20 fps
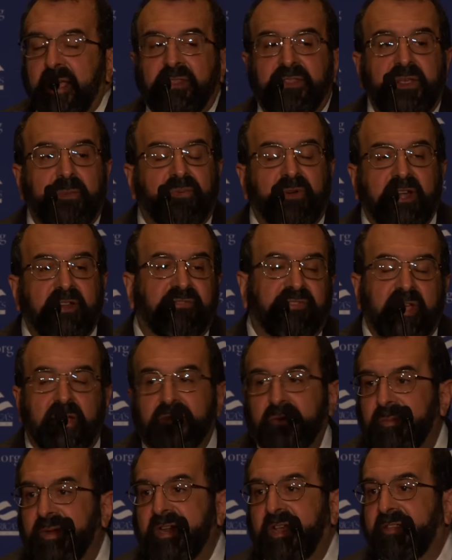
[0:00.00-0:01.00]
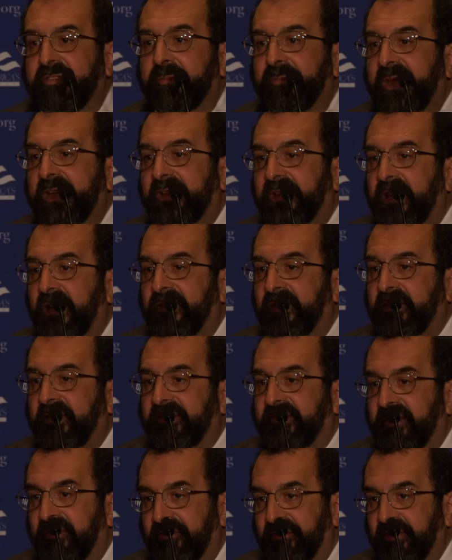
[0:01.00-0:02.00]
The British government has made the other
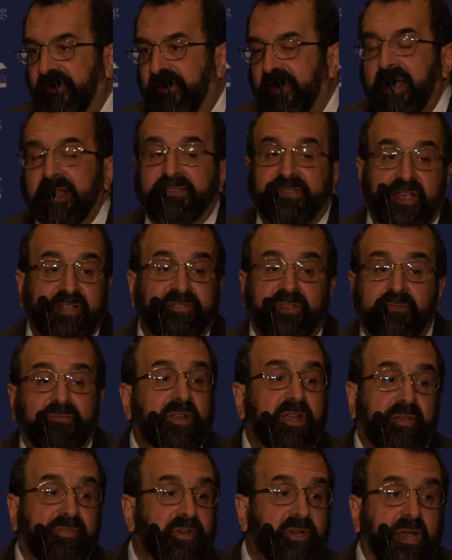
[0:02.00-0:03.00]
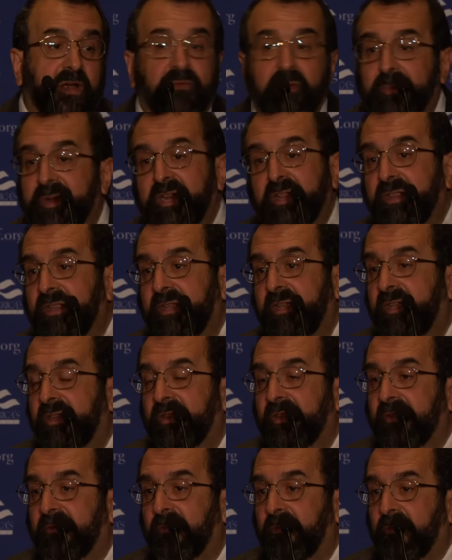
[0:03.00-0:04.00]
decision, as has every other government in the,
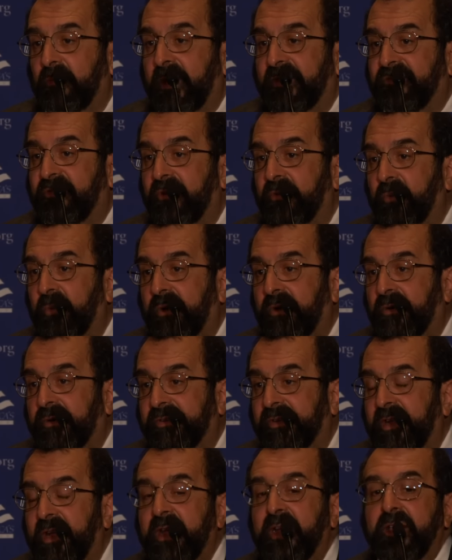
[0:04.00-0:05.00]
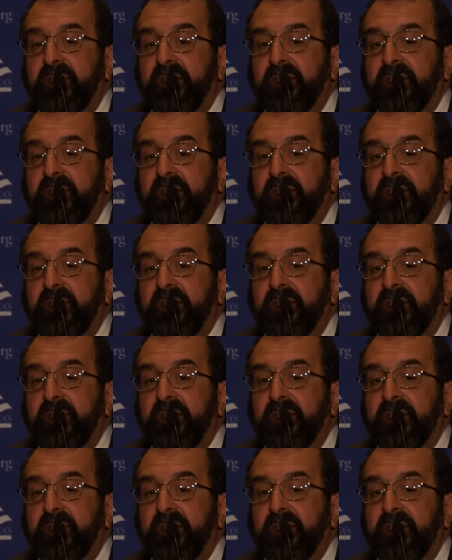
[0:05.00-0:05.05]
in the Western world.